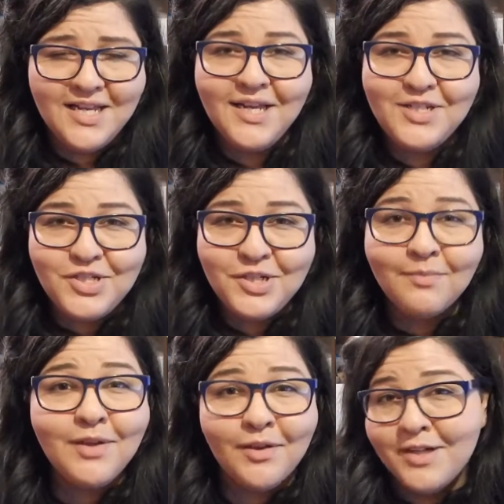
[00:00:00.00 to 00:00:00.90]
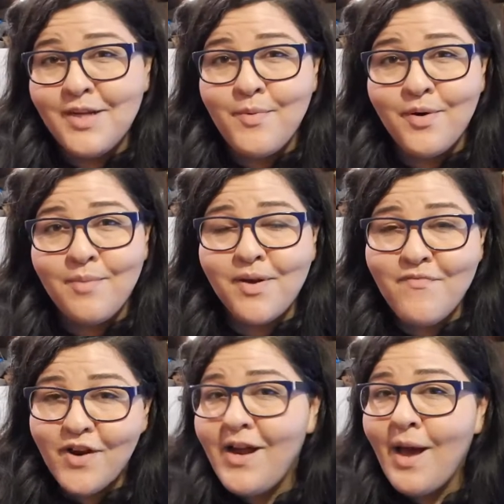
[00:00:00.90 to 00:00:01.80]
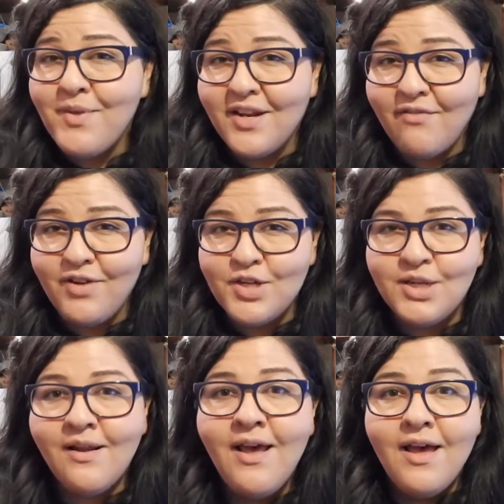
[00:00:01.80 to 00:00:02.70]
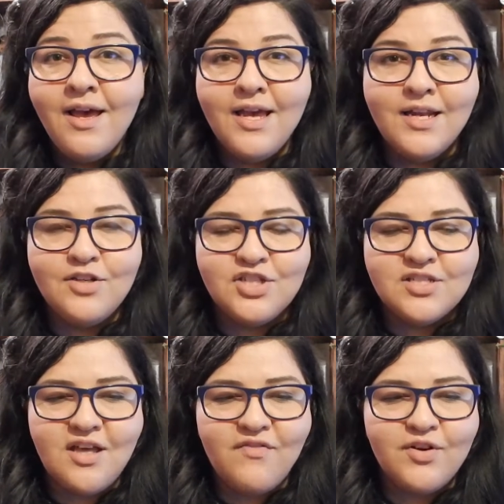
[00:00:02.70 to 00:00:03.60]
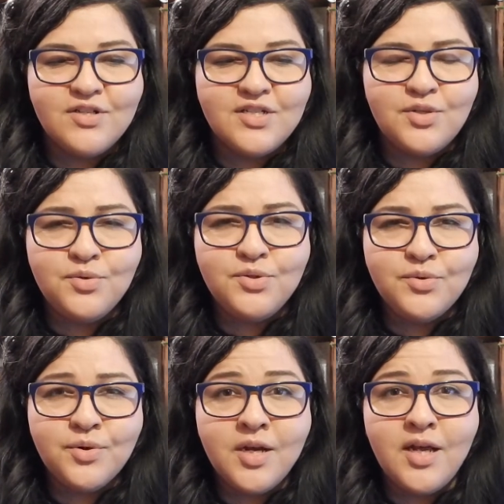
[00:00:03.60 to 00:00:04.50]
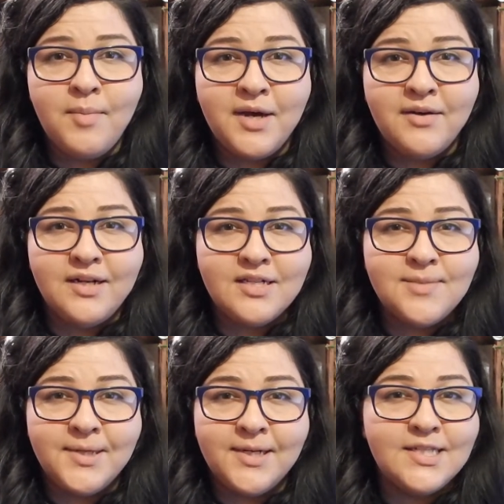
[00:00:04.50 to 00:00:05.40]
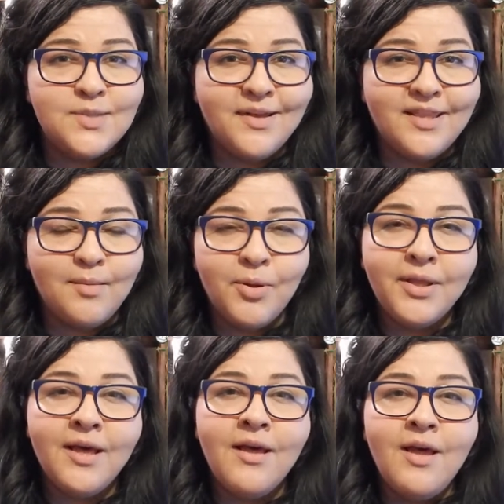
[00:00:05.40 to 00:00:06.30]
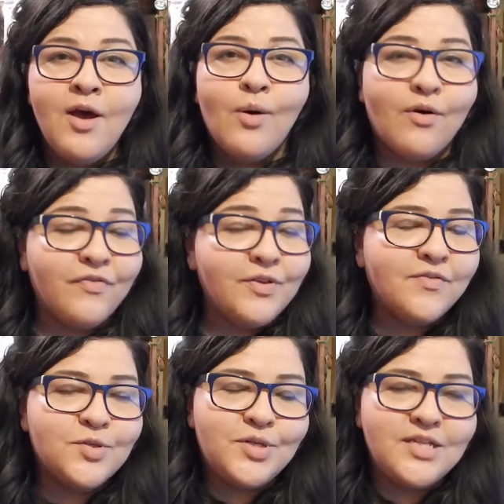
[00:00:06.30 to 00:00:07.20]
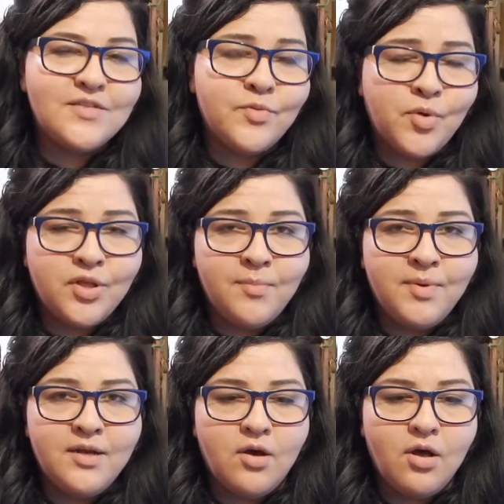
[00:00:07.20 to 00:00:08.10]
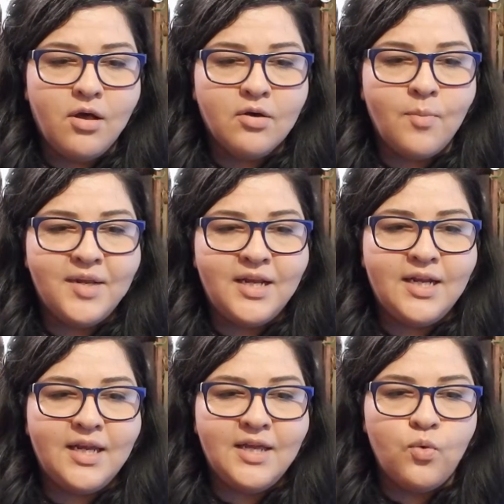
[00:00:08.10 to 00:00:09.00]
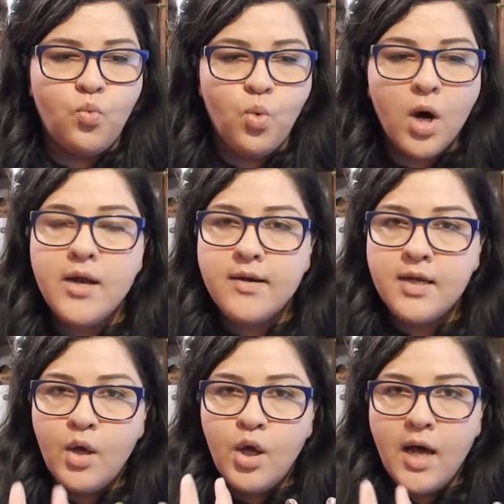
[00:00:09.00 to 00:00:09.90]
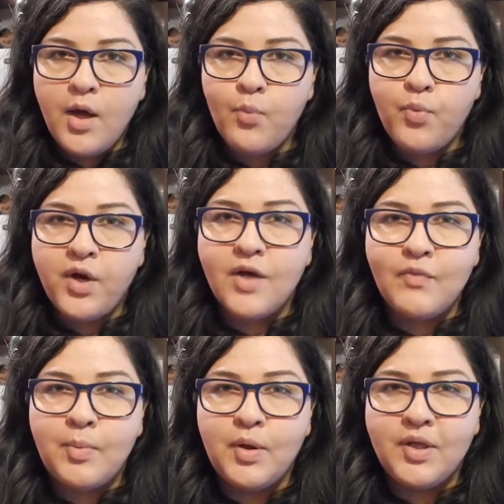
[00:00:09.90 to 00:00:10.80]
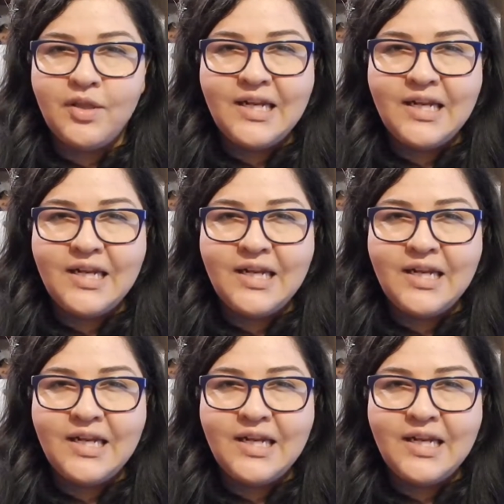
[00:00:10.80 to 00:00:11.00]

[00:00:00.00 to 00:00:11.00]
and just took me a long time to read, but I'm very happy that I finished it. It just covers a true story about an experience with Ebola, or a few different strains of Ebola, but all culminating in one outbreak of Ebola in the